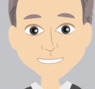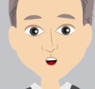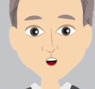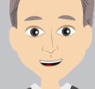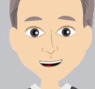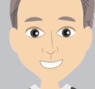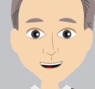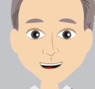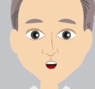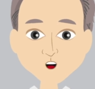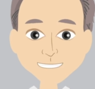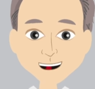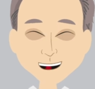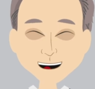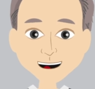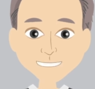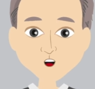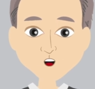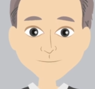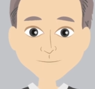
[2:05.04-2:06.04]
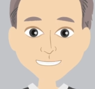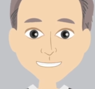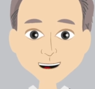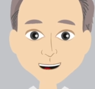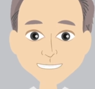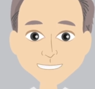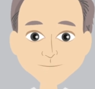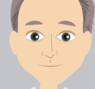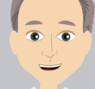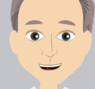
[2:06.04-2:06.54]
regular classroom
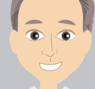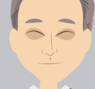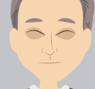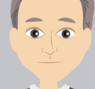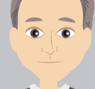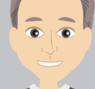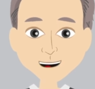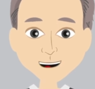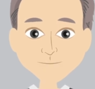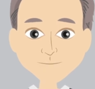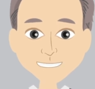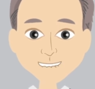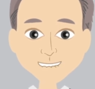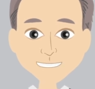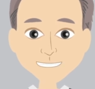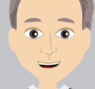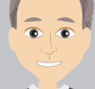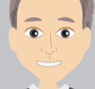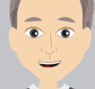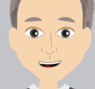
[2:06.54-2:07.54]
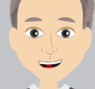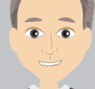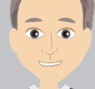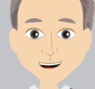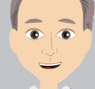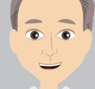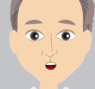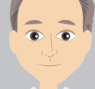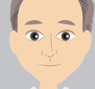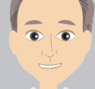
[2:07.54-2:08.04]
assessment comes, of course, in the
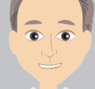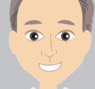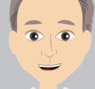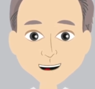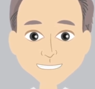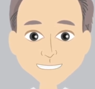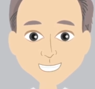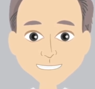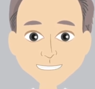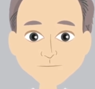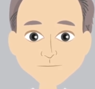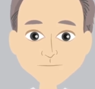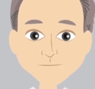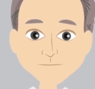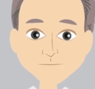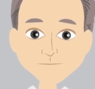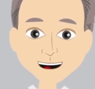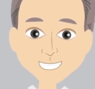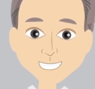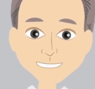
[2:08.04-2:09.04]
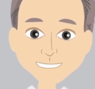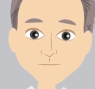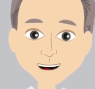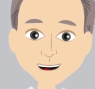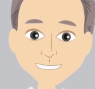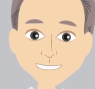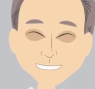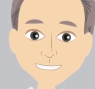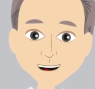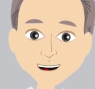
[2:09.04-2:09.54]
form of tests and
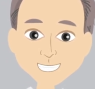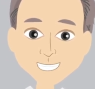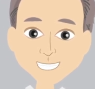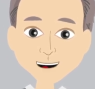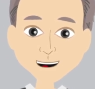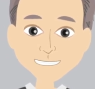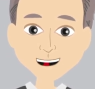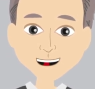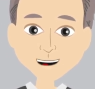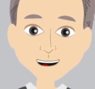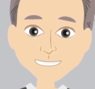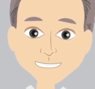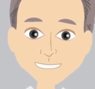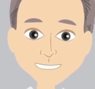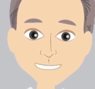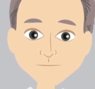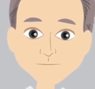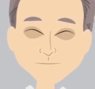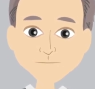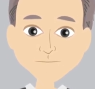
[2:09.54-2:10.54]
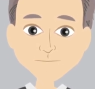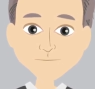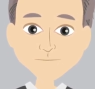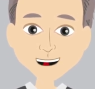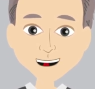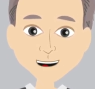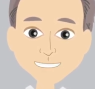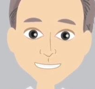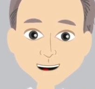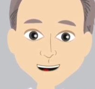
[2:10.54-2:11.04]
quizzes and checklists
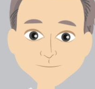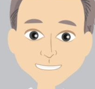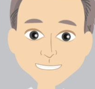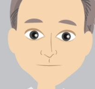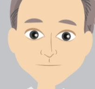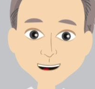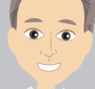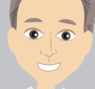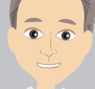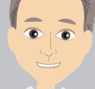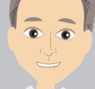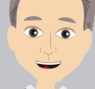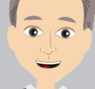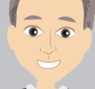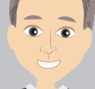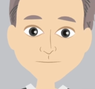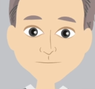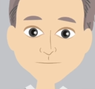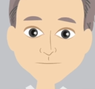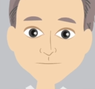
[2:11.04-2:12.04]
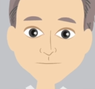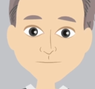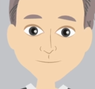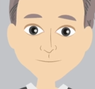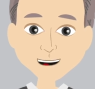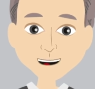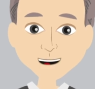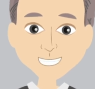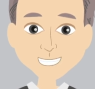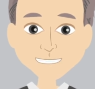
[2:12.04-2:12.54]
that can be quantified,
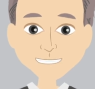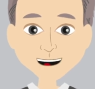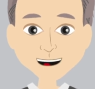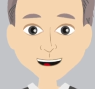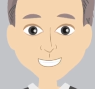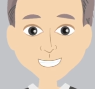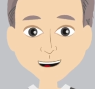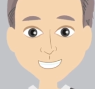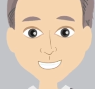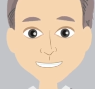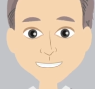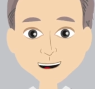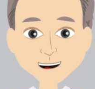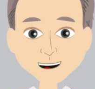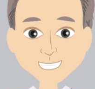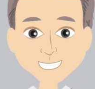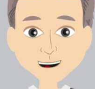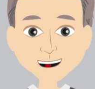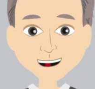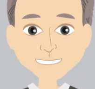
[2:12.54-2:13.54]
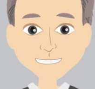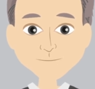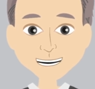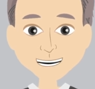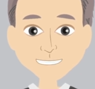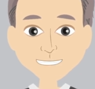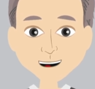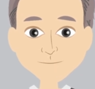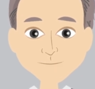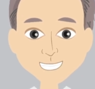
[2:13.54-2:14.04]
but it can and should also be
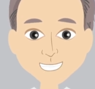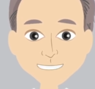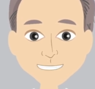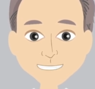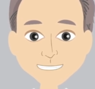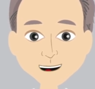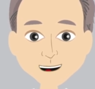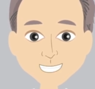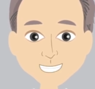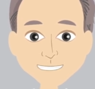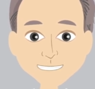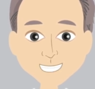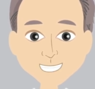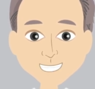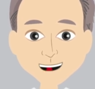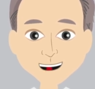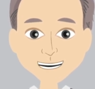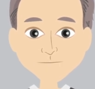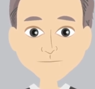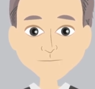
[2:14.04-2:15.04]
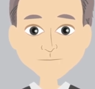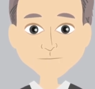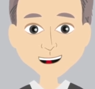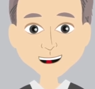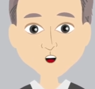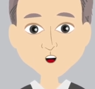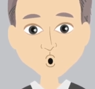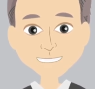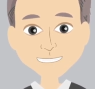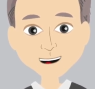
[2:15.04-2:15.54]
coming constantly
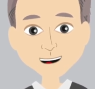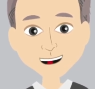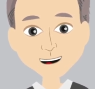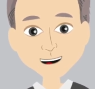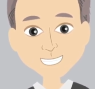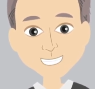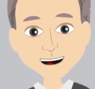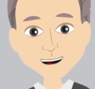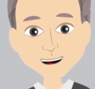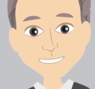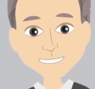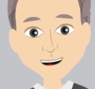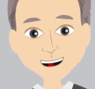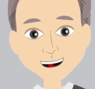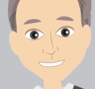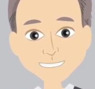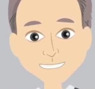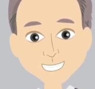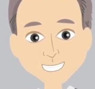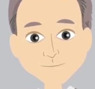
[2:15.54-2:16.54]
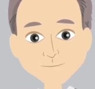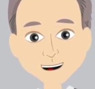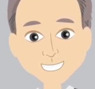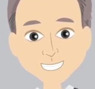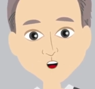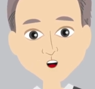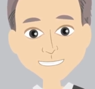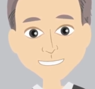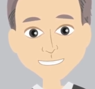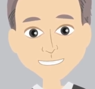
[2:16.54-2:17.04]
through qualitative collection
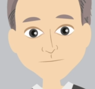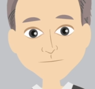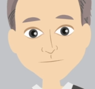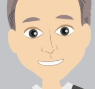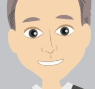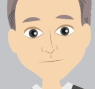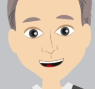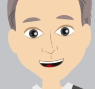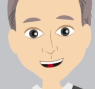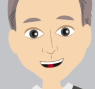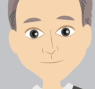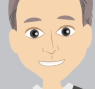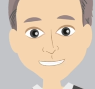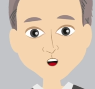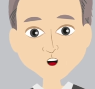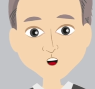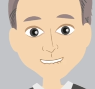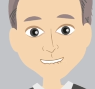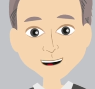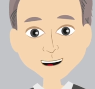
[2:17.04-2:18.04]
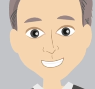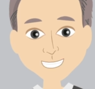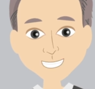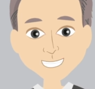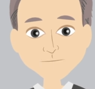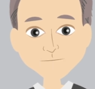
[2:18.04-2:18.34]
measures while observing